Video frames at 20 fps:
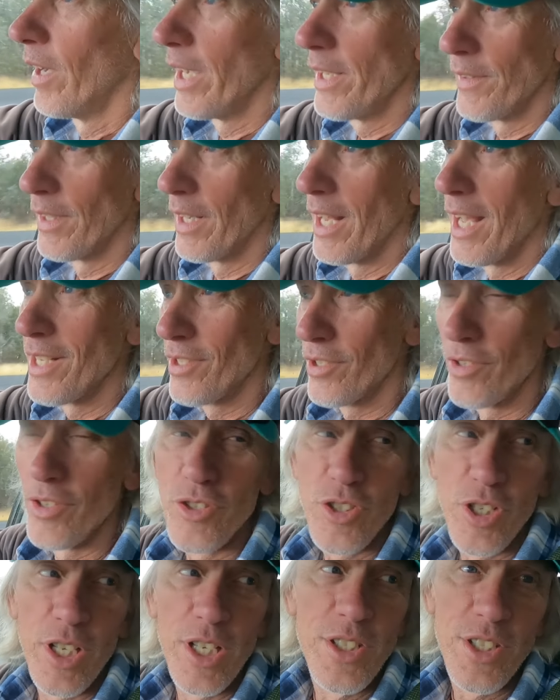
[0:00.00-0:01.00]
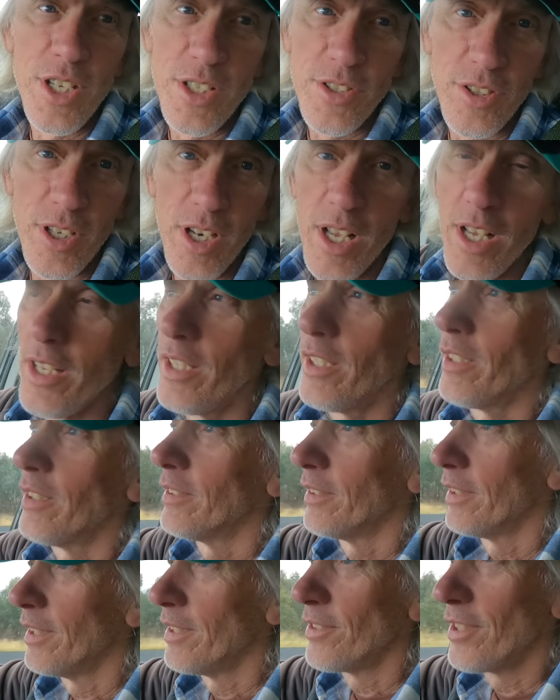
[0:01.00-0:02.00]
I ate the last of the cheese yesterday
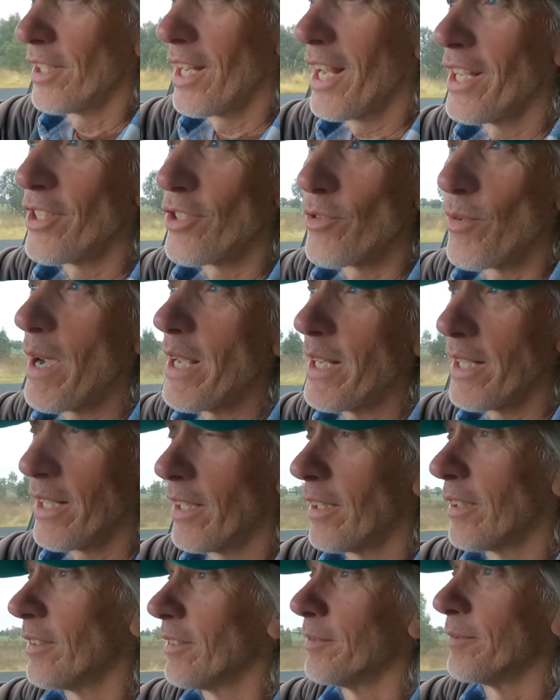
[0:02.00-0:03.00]
and today it's raining.